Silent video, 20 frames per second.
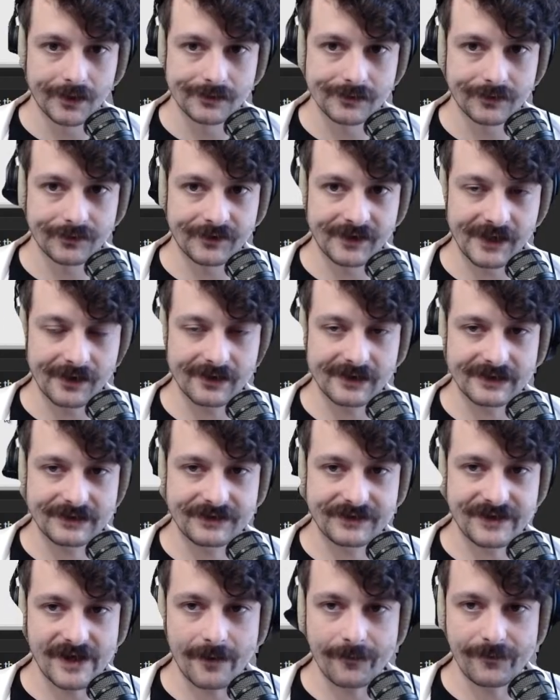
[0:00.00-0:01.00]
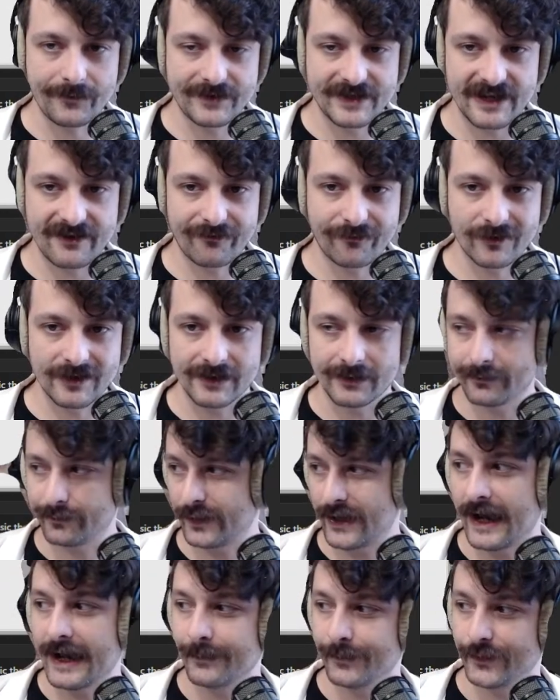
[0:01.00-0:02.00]
There is some different
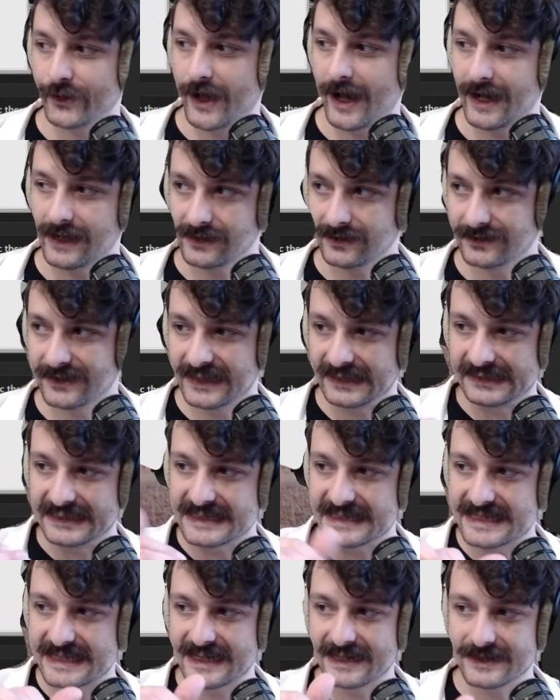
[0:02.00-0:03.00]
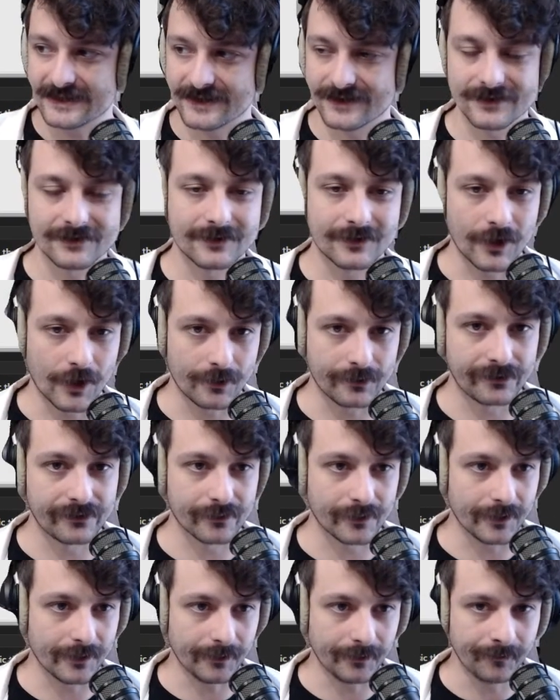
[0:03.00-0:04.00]
pipeline that these things go
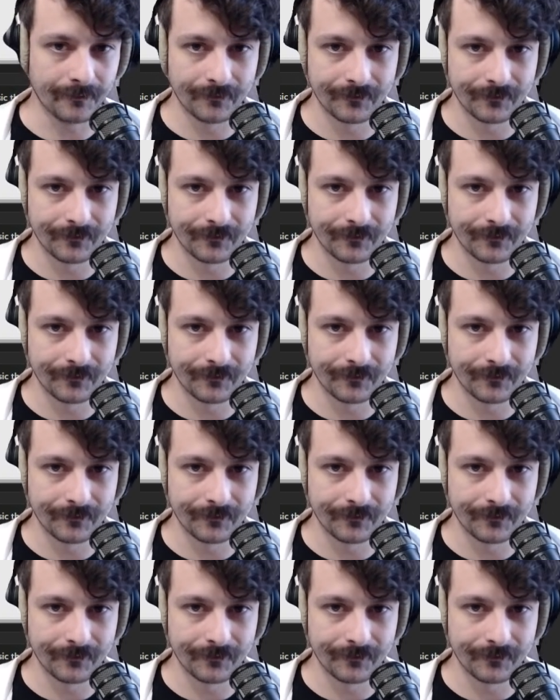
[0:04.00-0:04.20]
through.